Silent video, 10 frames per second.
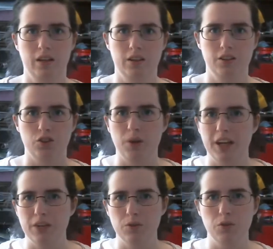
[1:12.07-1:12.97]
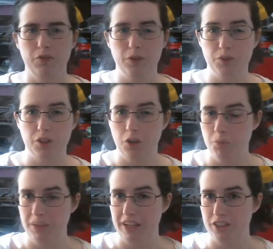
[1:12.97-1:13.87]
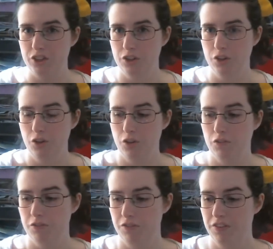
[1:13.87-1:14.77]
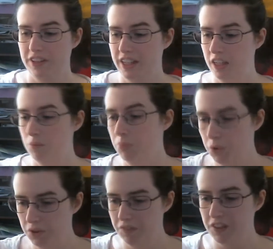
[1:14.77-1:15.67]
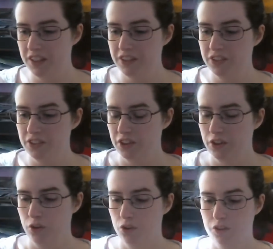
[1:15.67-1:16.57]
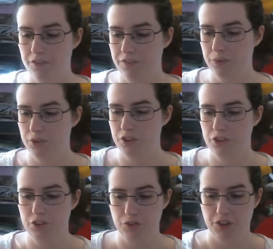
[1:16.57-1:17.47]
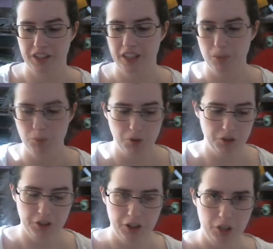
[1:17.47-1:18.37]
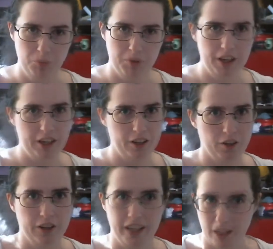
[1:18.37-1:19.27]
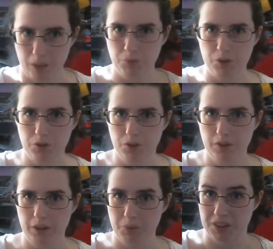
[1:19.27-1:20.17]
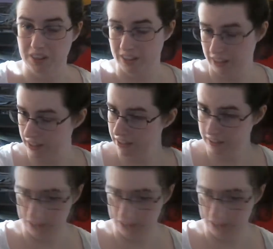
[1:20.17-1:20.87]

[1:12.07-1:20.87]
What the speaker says: So I don't know if it was a combination of getting both of these or if it was just for the keyboard, but I got an absolutely ridiculous